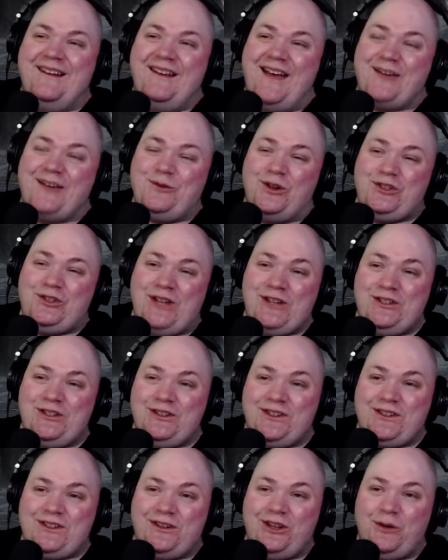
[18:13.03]
As well as changing
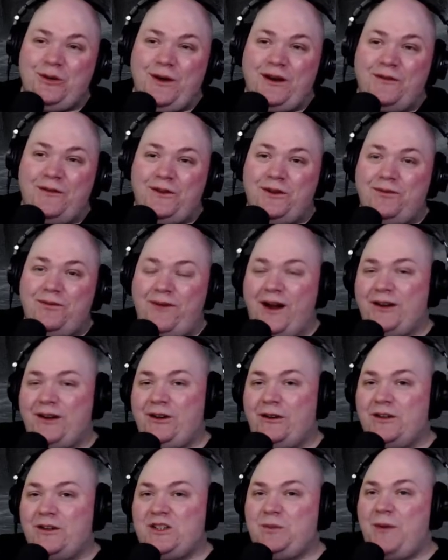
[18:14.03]
the silhouette of the Defector
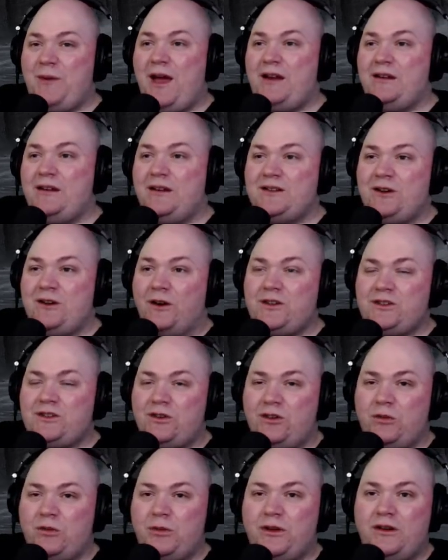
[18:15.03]
and expanding its
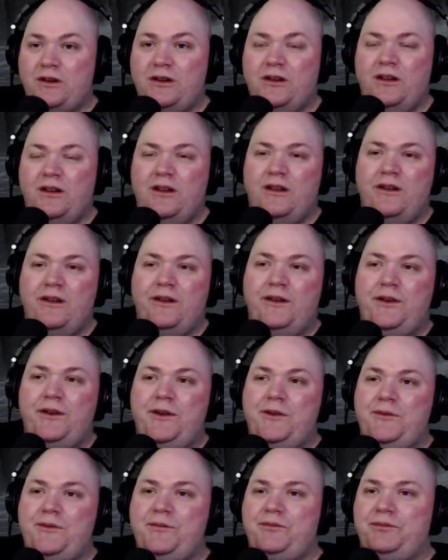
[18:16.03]
arsenal a bit.
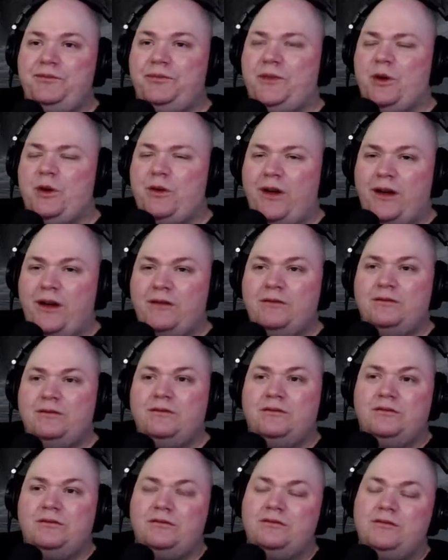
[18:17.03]
Okay.
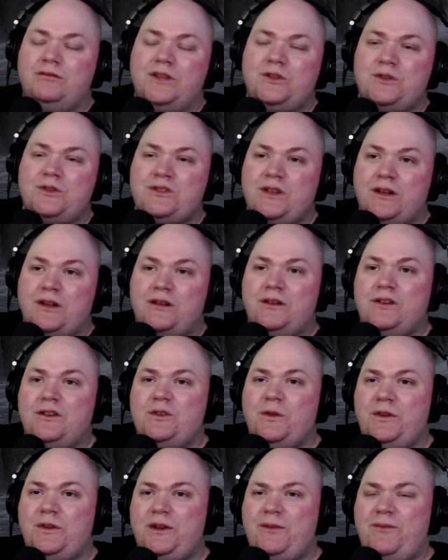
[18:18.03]
Interesting.
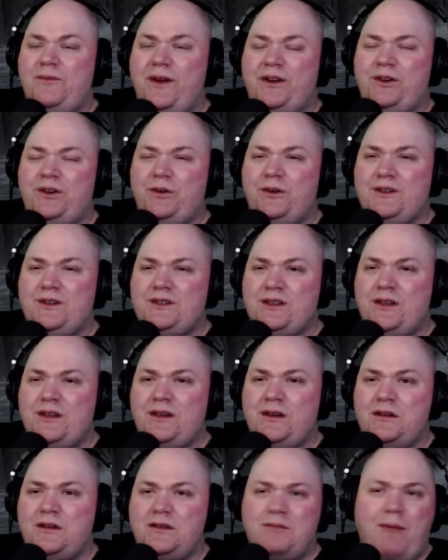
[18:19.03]
So the Defector is
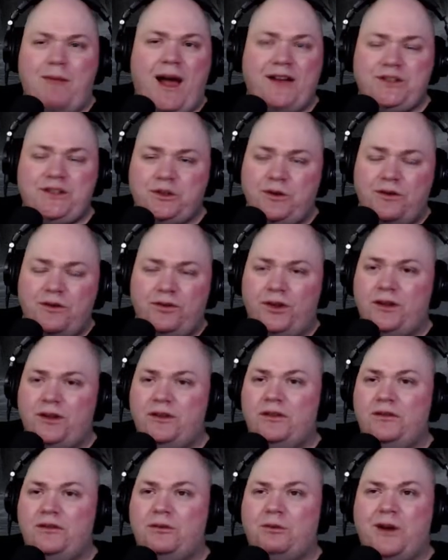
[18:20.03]
the max equivalent,
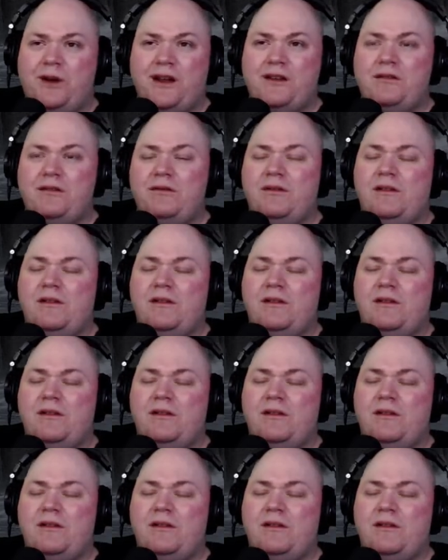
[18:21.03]
right?